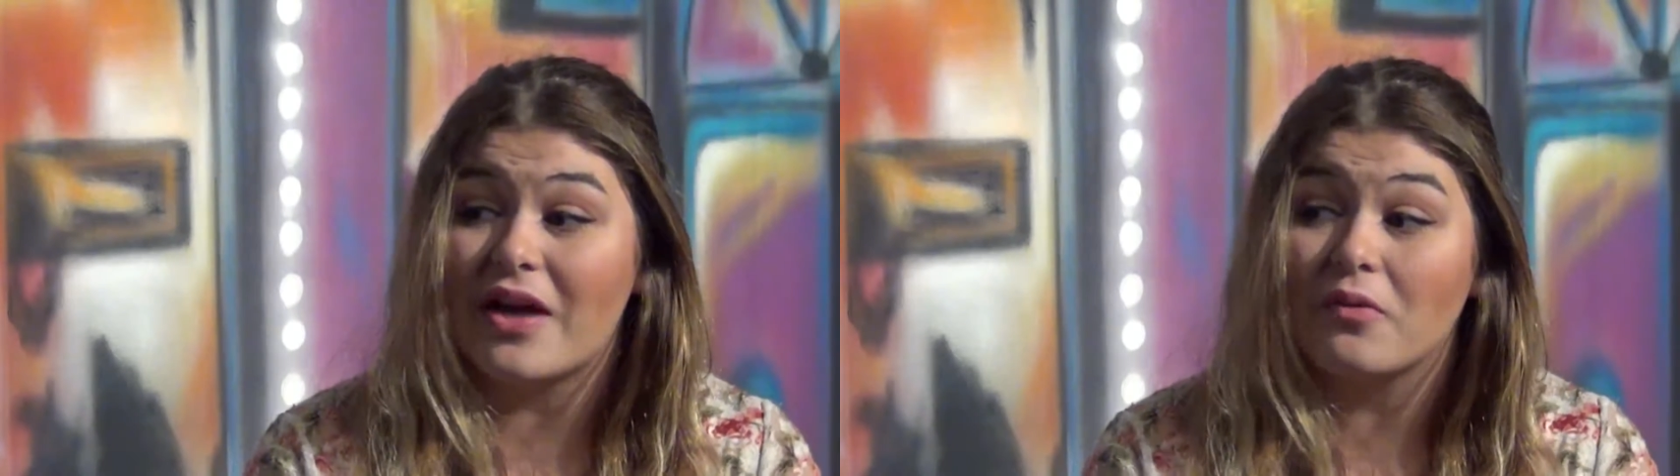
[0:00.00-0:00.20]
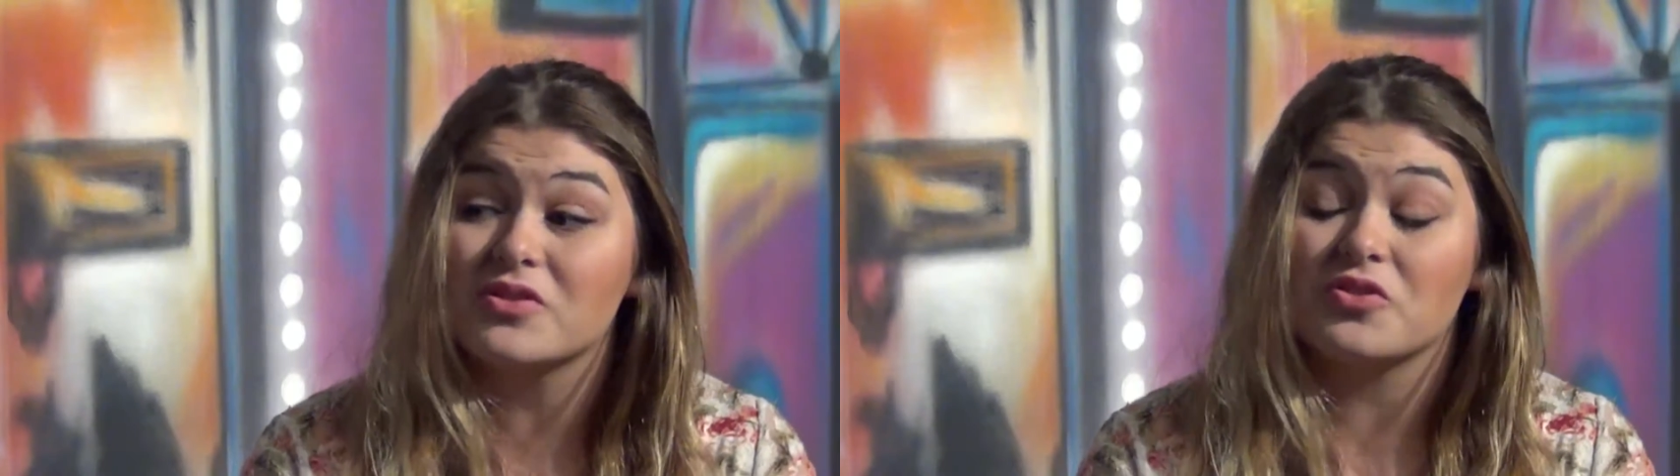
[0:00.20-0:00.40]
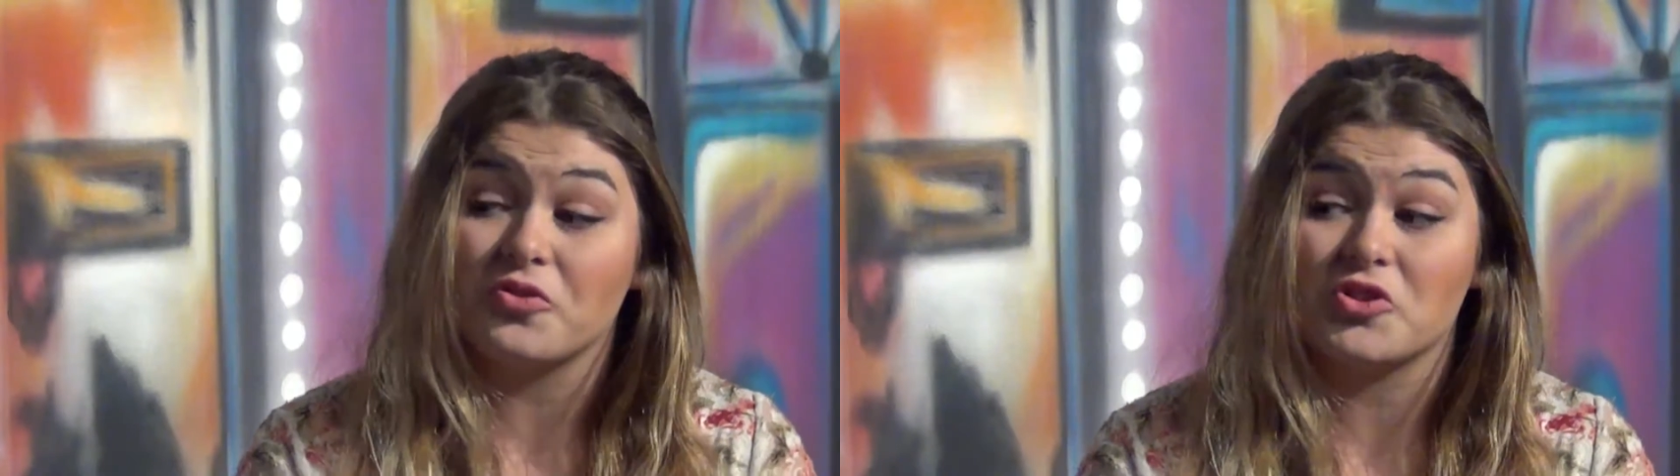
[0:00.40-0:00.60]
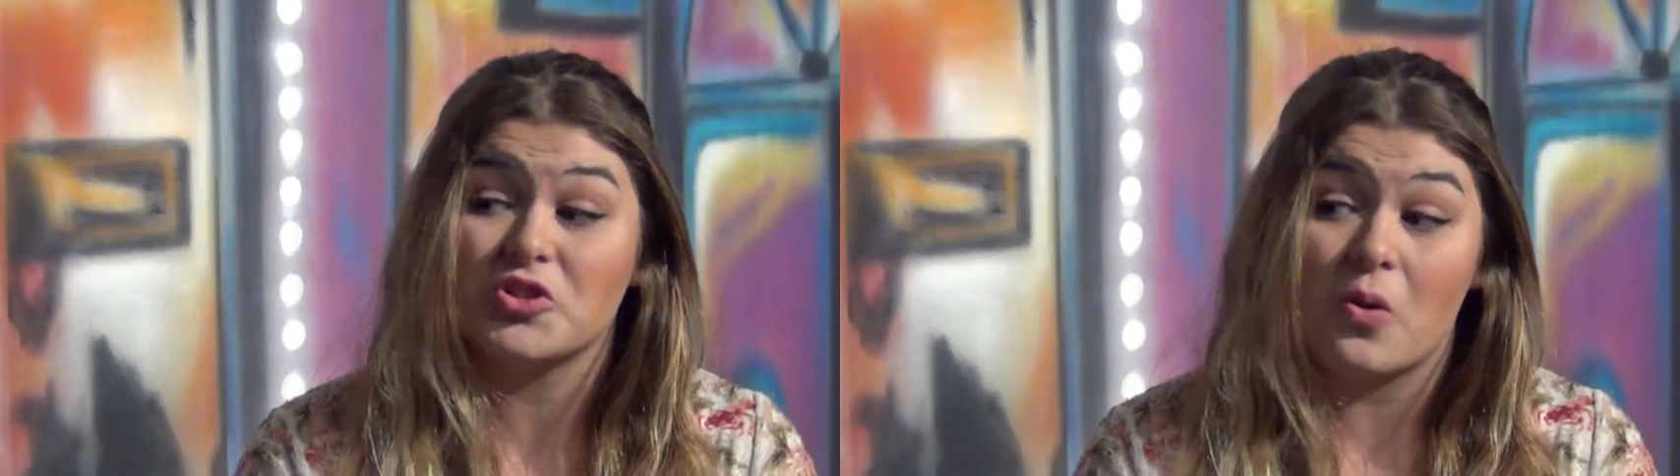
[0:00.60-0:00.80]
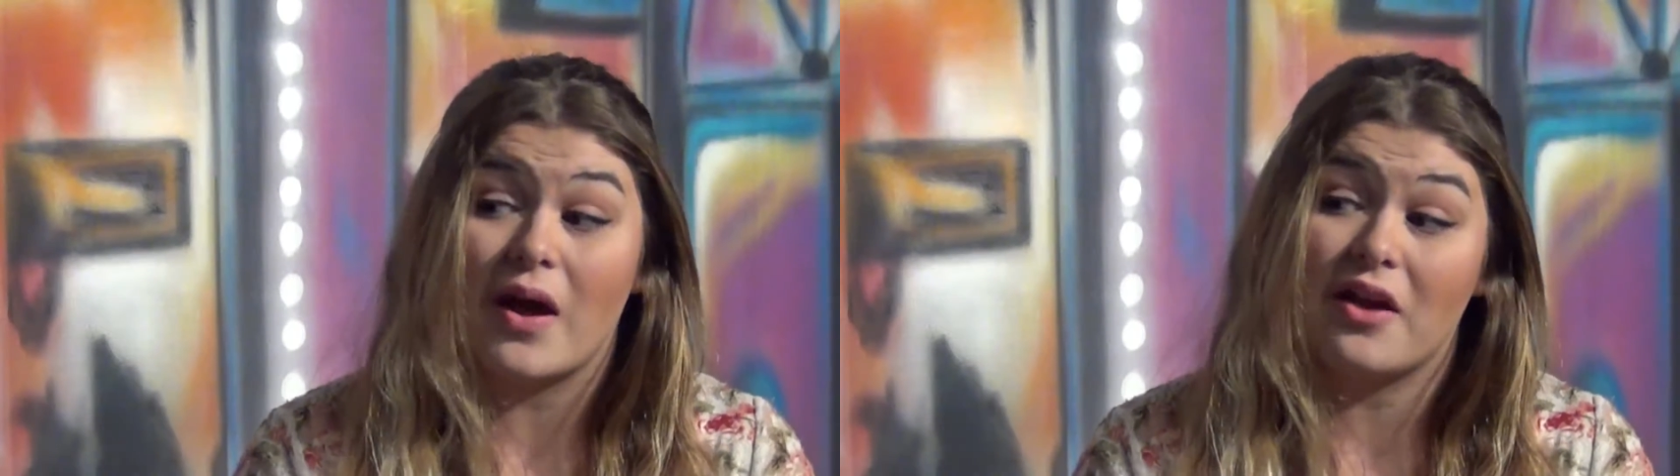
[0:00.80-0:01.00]
that was the first
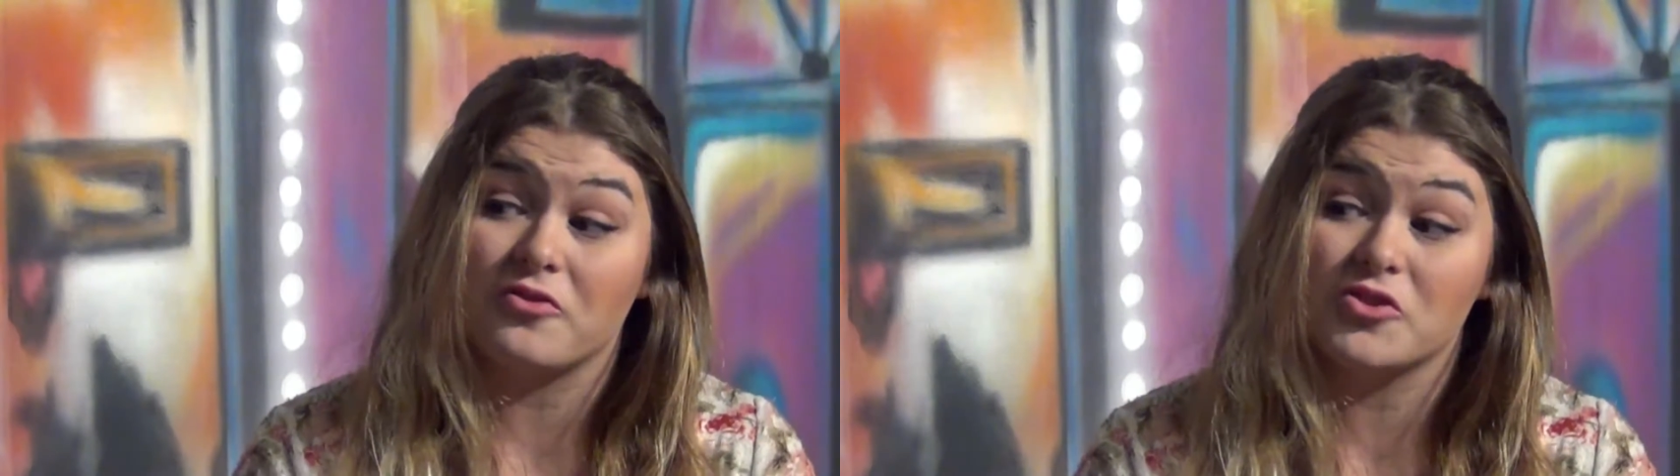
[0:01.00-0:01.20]
show I ever